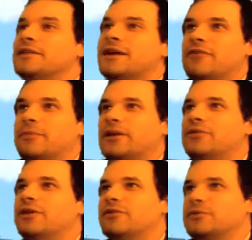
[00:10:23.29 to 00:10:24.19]
government,
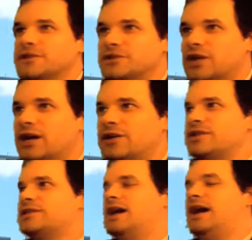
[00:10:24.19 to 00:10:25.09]
whoever was in charge at
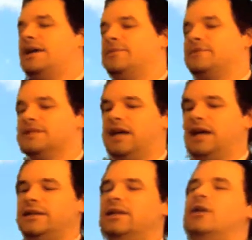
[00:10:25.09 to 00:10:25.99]
the time,
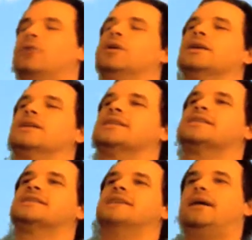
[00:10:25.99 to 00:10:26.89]
decided, you know, we're going to
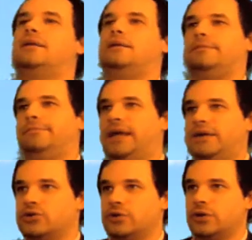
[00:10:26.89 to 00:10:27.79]
sell
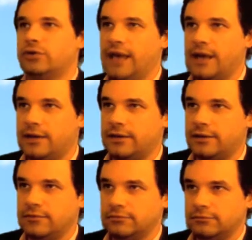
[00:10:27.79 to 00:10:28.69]
Petrol
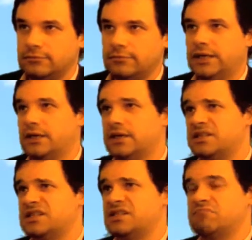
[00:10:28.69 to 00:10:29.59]
Canada
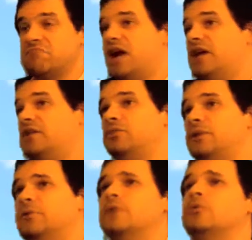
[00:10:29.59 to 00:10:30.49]
because, I don't know,
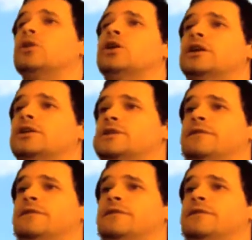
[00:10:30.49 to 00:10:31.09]
maybe they were looking to the